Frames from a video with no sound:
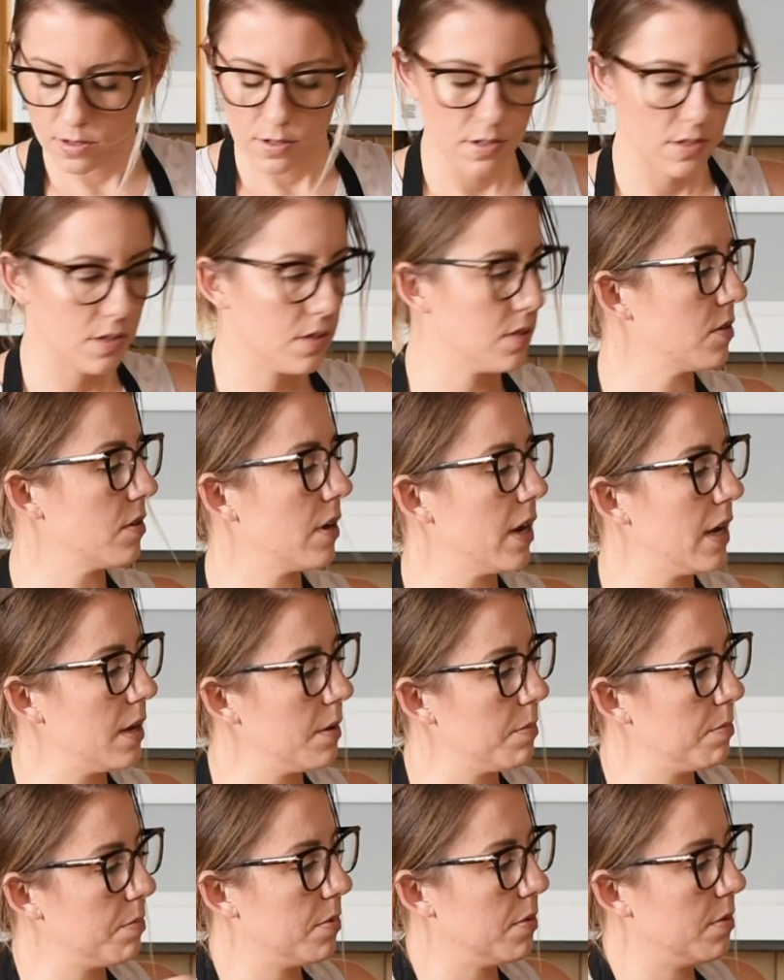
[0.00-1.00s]

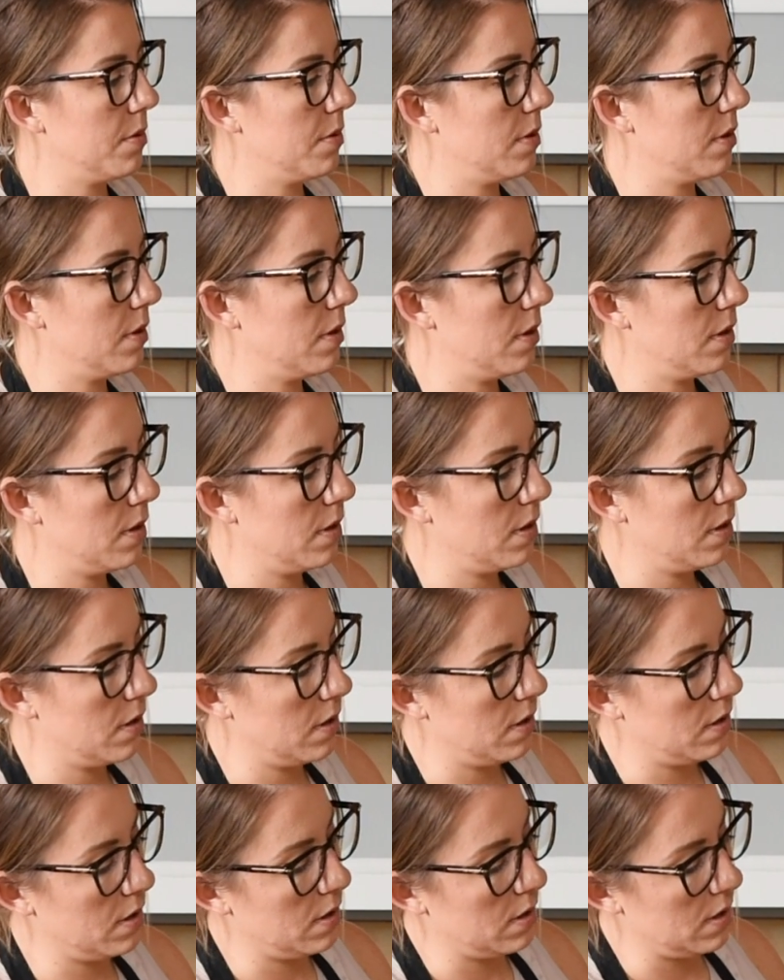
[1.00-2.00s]
scrape
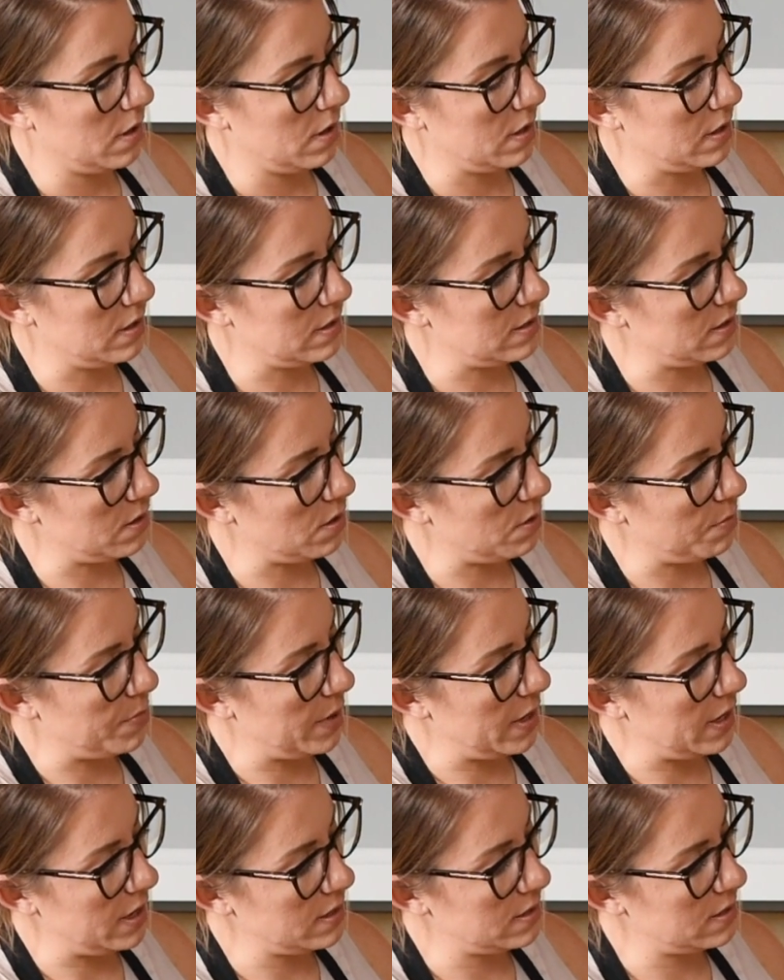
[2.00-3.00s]
these little
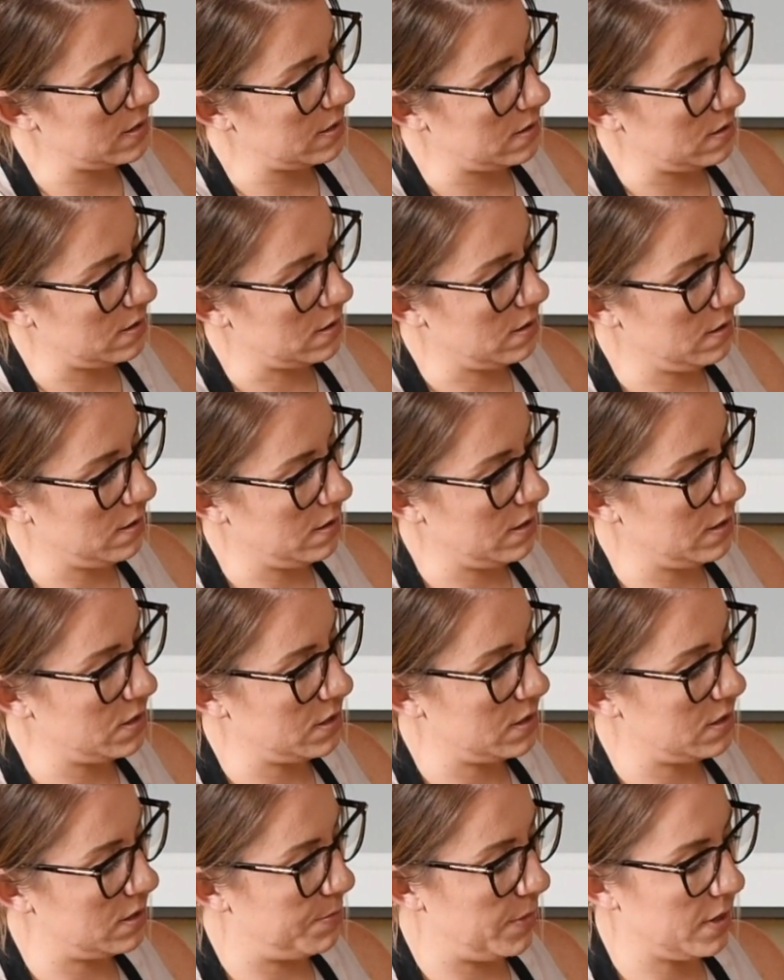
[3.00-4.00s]
bits. It
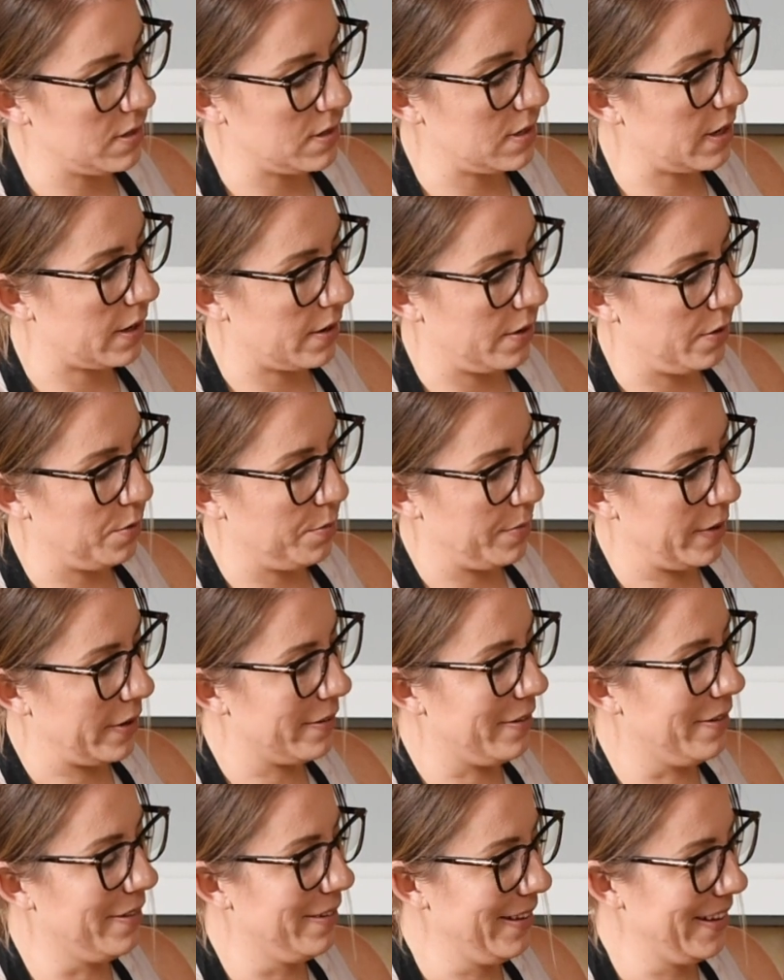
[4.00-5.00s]
just smells like
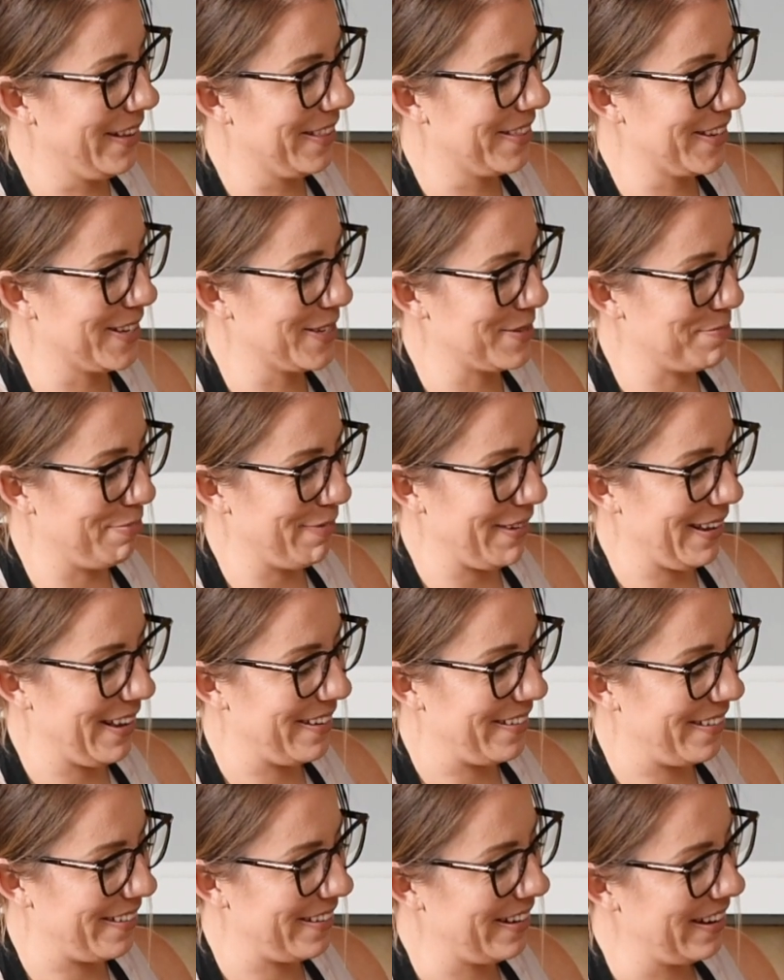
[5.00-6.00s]
oatmeal in this
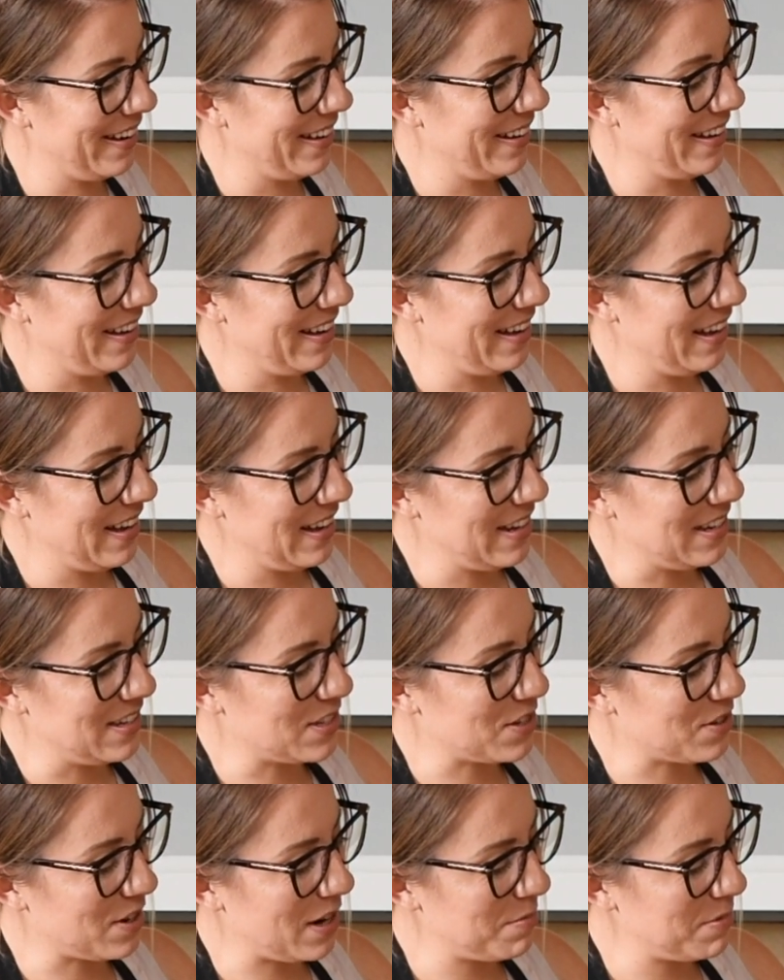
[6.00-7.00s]
blender.
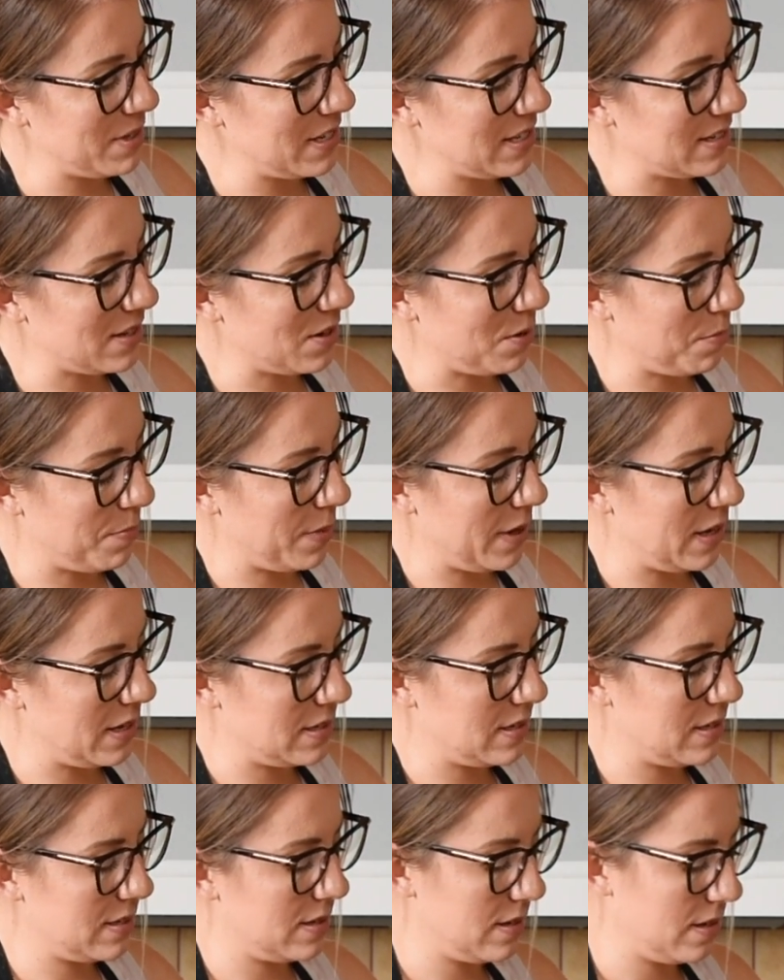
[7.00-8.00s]
Scrape these little
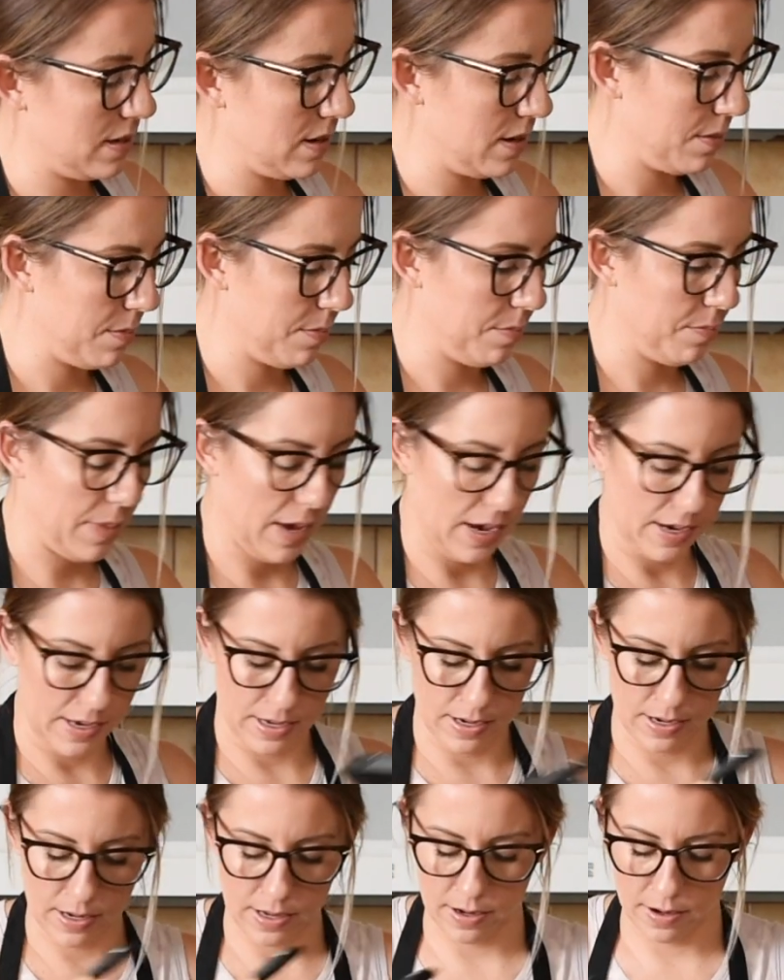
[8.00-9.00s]
bits back
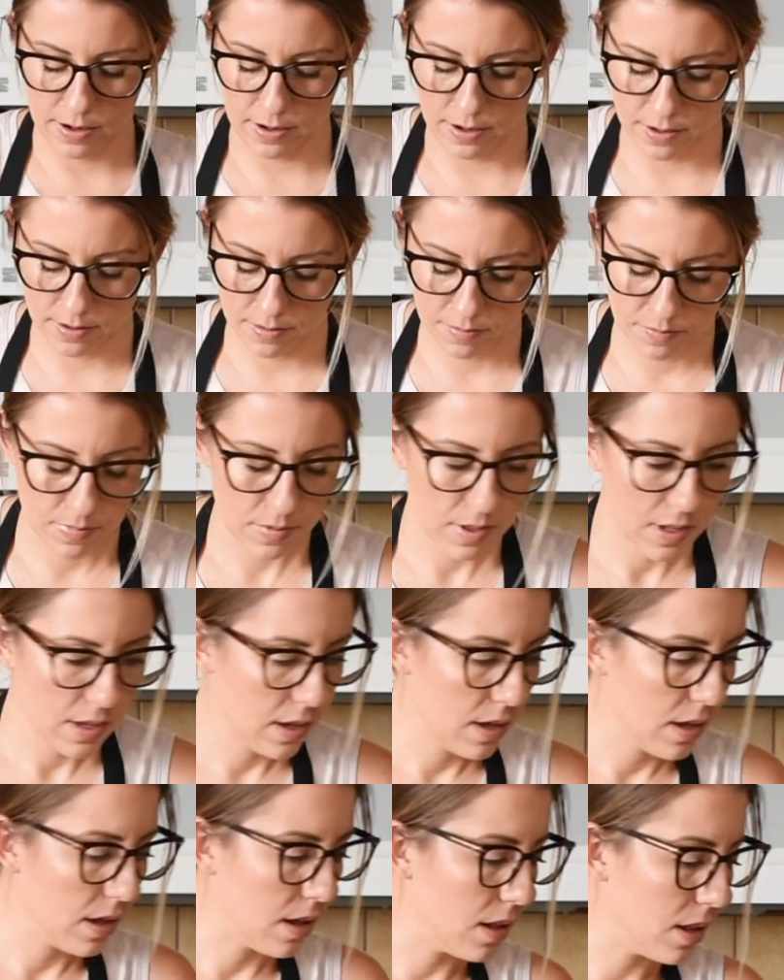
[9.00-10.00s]
in here,
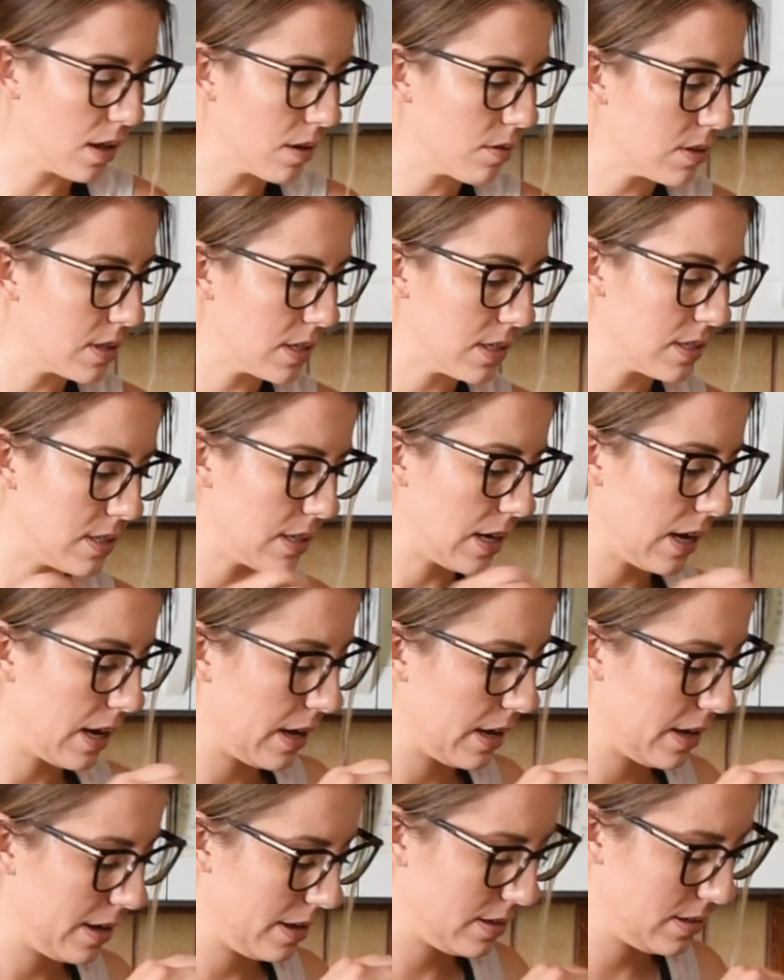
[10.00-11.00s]
along with the
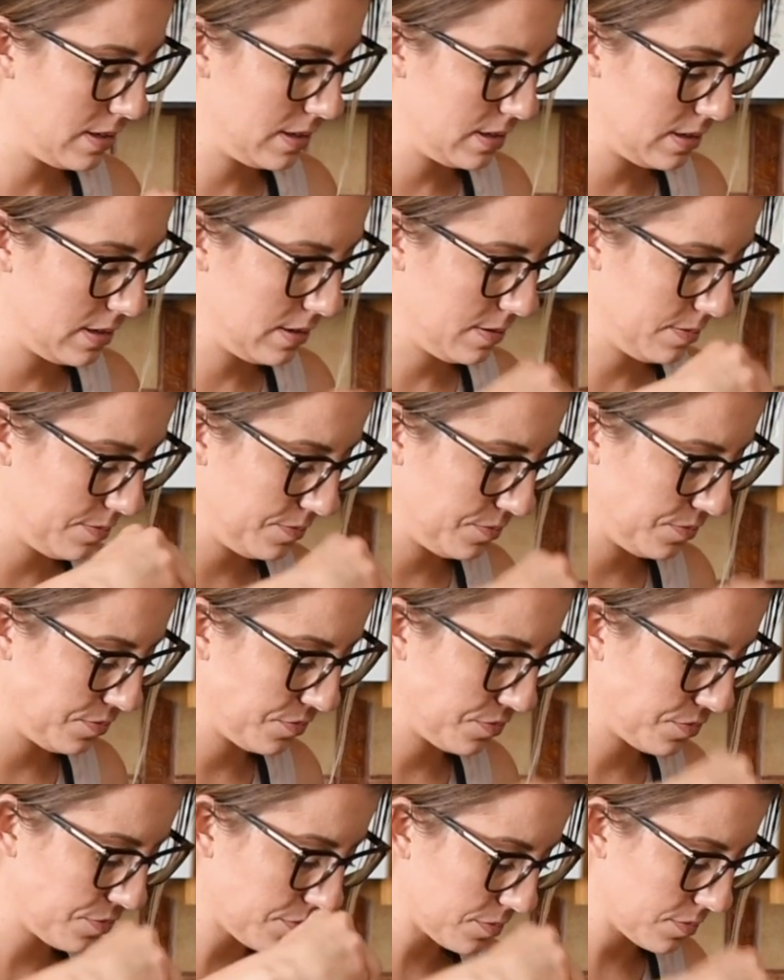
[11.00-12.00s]
sides,
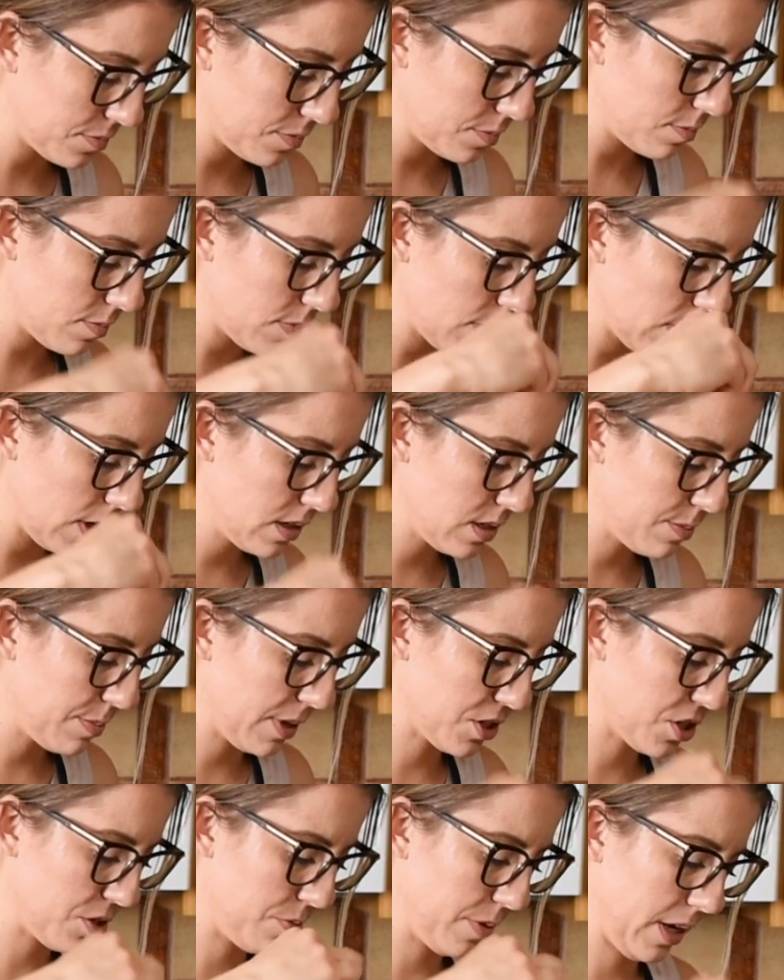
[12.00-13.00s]
to
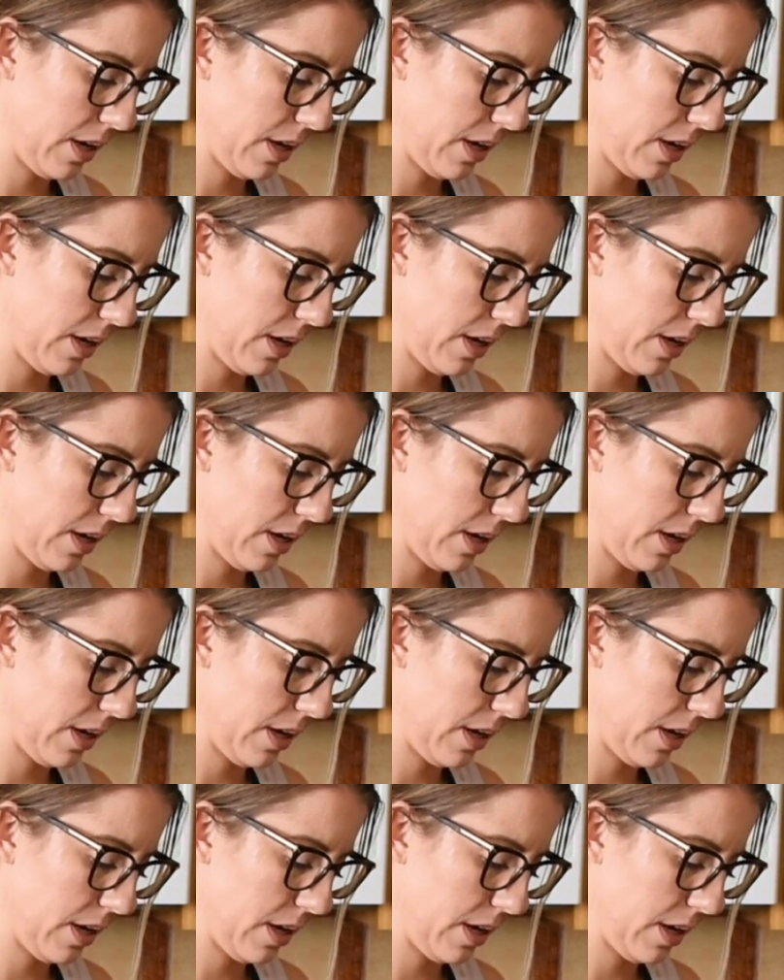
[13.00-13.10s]
make sure we